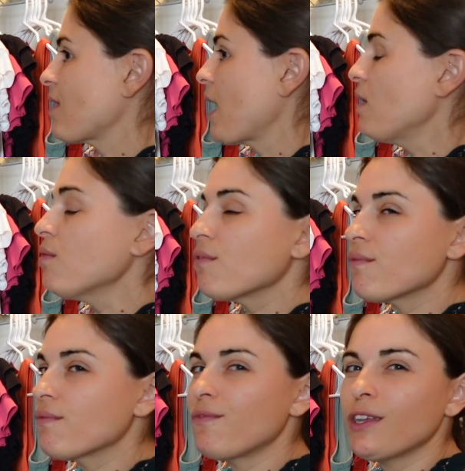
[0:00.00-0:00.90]
I don't
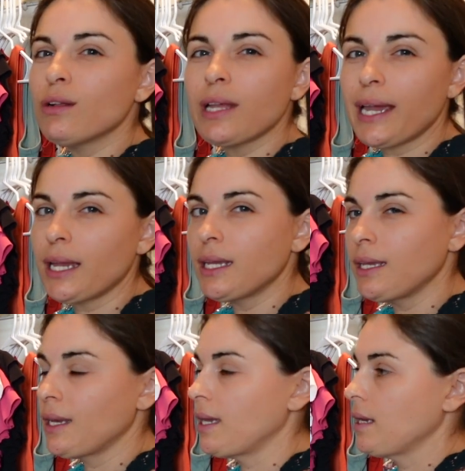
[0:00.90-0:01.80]
feel like I
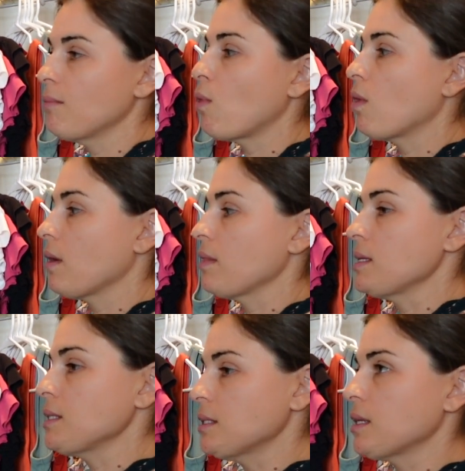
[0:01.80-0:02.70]
need any more.
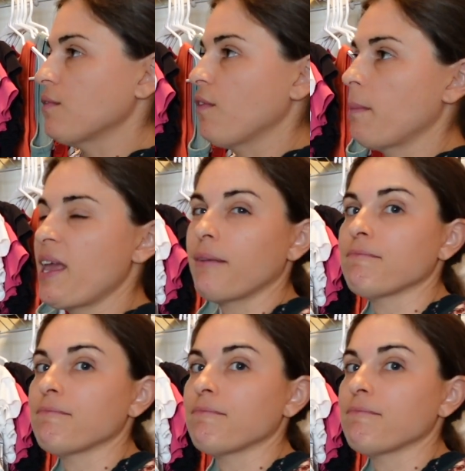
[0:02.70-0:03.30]
This is good for me.